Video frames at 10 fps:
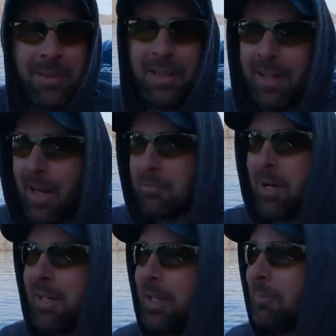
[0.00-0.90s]
I'm
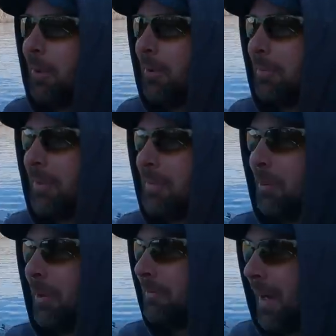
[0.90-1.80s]
trying to get woke up this
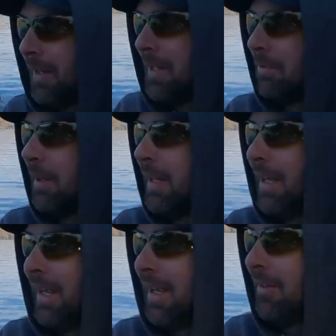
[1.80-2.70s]
morning. I'm finally coming
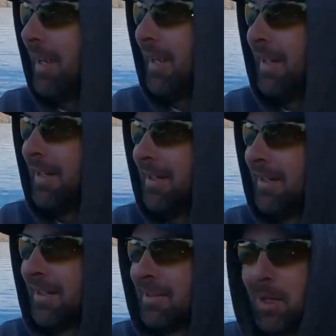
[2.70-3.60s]
alive. I had
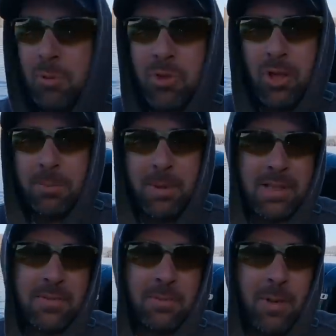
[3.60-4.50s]
a couple chicken
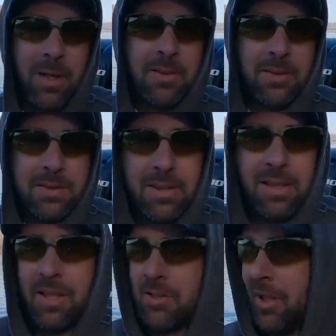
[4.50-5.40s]
biscuits from Weigel's.
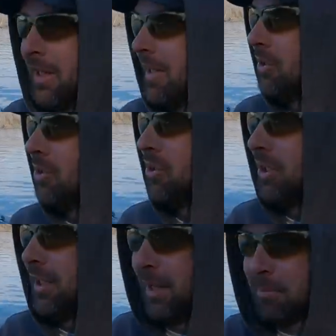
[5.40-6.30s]
I drank an energy
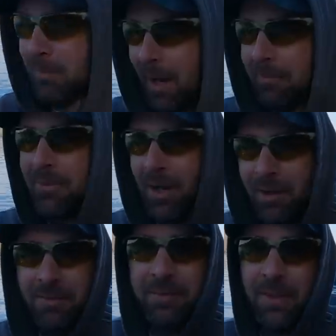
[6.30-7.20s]
drink. I'm, I'm
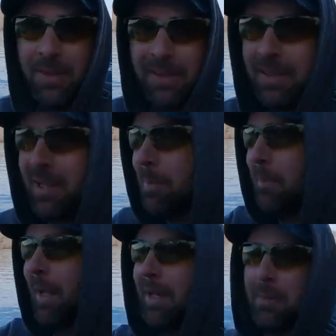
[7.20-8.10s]
starting to feel it.
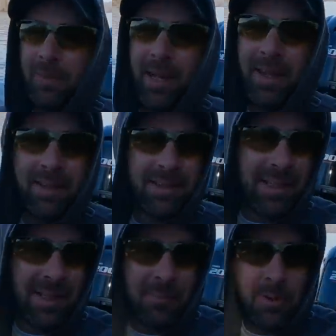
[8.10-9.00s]
I'm out here with Alex
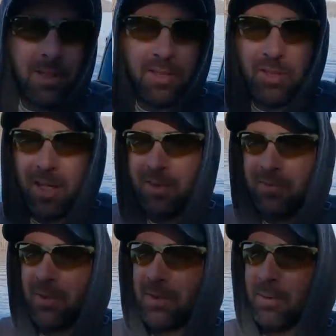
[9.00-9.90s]
and we're gonna try to
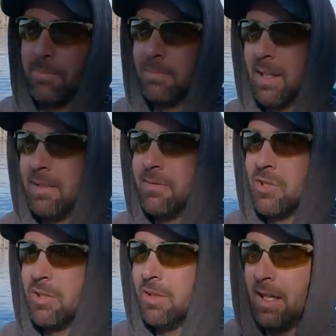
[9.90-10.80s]
do some lake
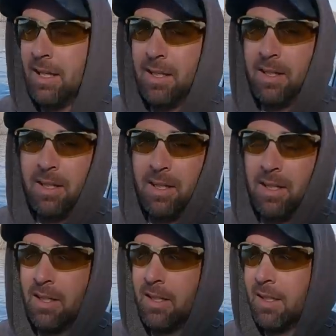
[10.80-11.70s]
fishing and
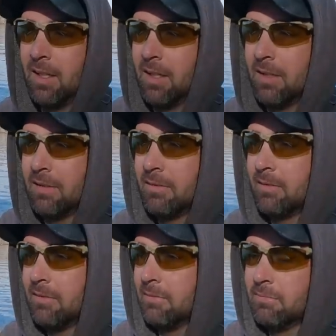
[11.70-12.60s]
uh,
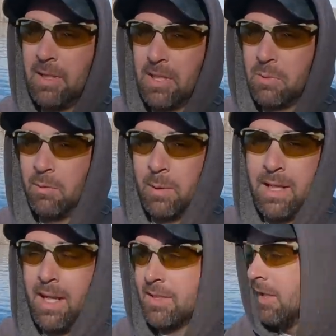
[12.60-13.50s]
catch whatever we
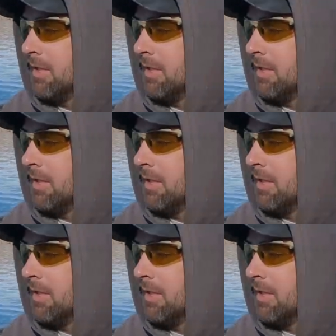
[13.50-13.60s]
can catch.